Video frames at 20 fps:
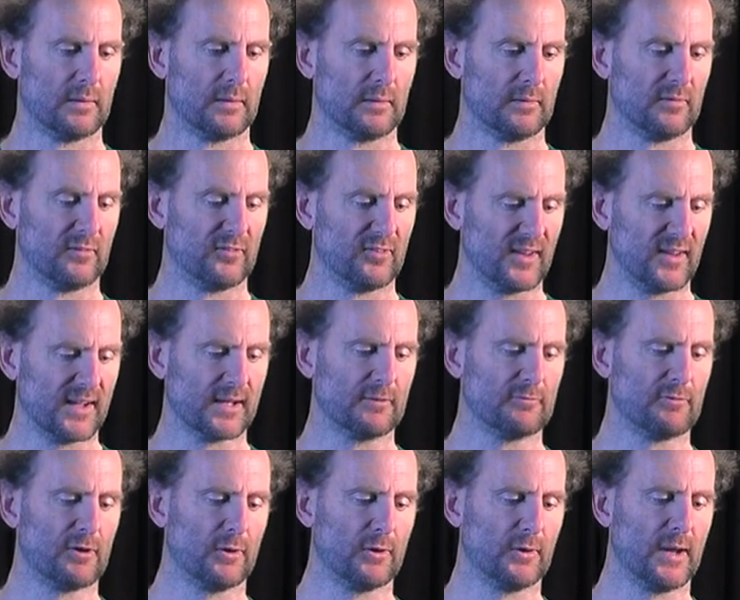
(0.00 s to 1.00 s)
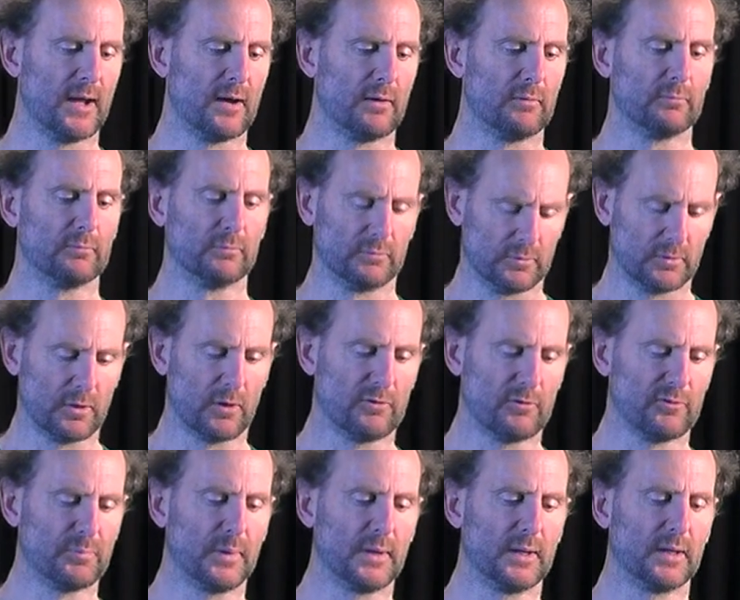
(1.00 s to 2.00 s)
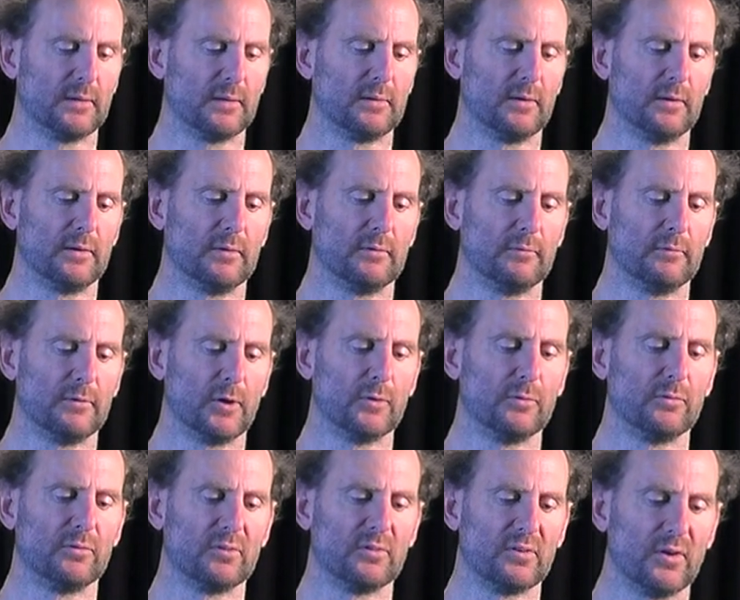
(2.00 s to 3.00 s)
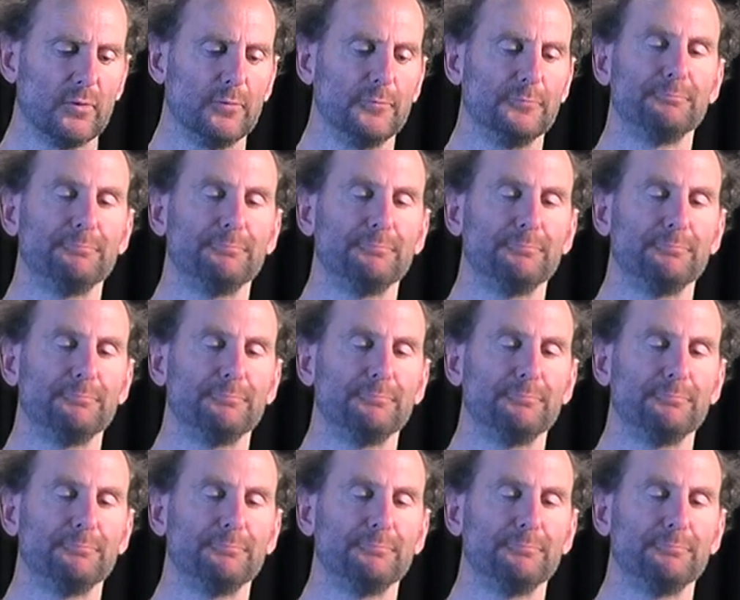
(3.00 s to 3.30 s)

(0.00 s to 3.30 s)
second row now, corresponding to node 2.